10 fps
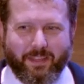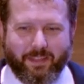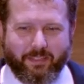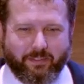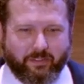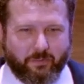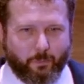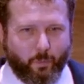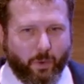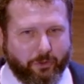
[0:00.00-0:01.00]
This is
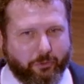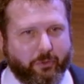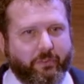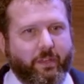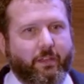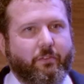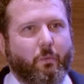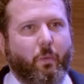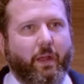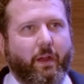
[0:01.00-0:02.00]
one of those things
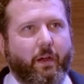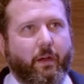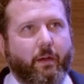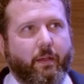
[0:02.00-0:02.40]
where